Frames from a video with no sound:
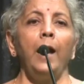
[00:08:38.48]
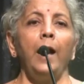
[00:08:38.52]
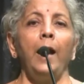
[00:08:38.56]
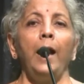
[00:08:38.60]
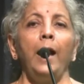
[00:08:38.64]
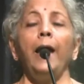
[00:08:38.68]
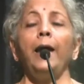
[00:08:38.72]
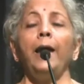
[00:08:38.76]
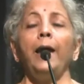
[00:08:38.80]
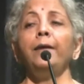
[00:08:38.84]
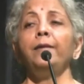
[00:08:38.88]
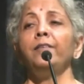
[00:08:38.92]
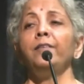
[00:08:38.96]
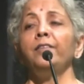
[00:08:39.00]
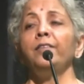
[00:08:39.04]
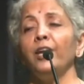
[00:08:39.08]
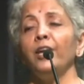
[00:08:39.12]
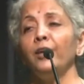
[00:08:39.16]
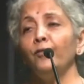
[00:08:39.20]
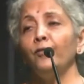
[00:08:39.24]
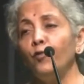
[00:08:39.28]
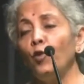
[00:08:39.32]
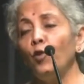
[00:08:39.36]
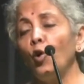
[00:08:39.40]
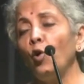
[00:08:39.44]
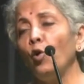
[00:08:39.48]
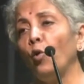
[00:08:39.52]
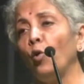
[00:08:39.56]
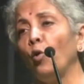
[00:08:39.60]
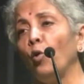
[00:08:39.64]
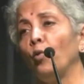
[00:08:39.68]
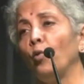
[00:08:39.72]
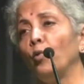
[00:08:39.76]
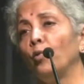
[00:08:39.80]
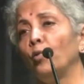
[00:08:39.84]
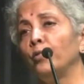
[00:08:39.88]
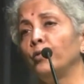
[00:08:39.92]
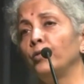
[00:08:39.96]
And
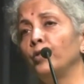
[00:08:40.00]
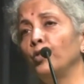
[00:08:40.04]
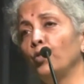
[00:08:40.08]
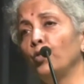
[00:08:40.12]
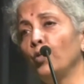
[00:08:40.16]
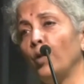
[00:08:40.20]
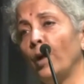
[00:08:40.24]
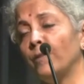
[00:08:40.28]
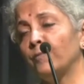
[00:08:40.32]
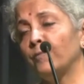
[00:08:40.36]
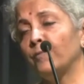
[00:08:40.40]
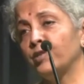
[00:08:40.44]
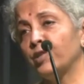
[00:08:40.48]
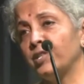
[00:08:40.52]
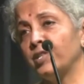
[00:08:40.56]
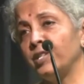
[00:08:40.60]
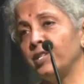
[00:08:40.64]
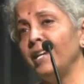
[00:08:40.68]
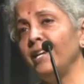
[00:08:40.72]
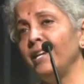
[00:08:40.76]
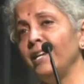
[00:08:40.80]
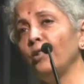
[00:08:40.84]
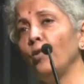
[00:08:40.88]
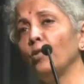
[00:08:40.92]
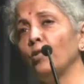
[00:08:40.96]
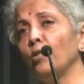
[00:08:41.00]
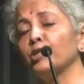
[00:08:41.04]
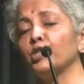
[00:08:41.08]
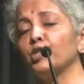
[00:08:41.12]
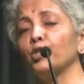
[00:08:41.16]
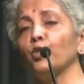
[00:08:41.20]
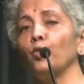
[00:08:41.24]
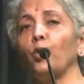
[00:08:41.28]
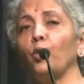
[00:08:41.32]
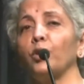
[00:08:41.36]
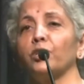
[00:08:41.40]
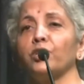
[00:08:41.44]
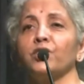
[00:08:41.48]
therefore, you have seen
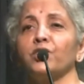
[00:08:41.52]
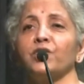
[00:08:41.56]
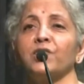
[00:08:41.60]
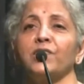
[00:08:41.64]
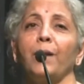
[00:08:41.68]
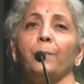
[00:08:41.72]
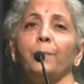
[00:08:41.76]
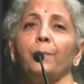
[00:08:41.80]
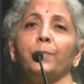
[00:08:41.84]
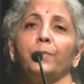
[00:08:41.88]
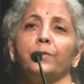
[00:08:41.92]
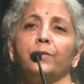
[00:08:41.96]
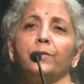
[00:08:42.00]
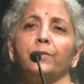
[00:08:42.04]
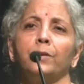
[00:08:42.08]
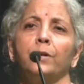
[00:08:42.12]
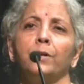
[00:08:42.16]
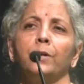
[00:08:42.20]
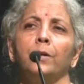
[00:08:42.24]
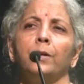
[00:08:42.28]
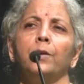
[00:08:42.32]
also what has happened.